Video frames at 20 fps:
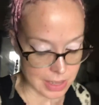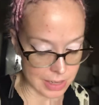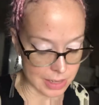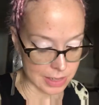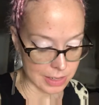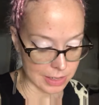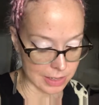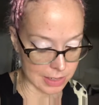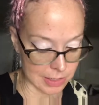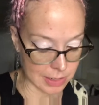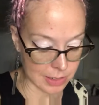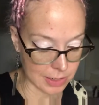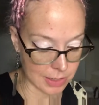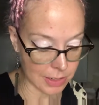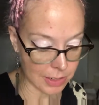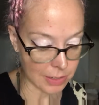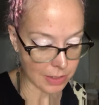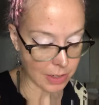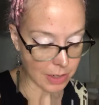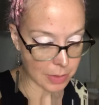and
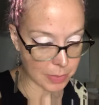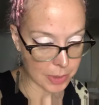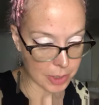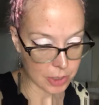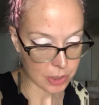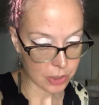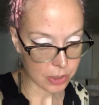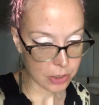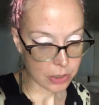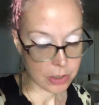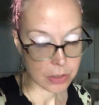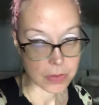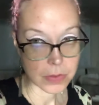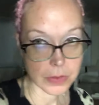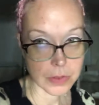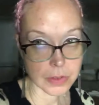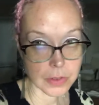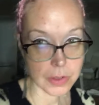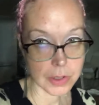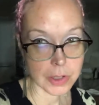a Thomas shirt
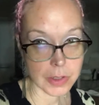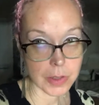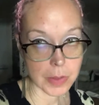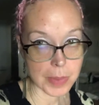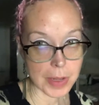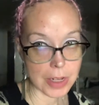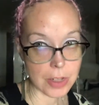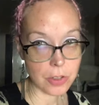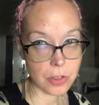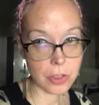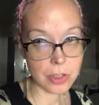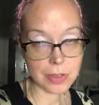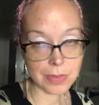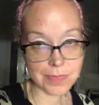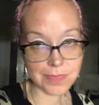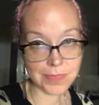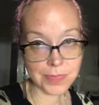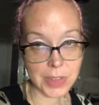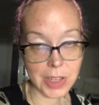for Sebastian.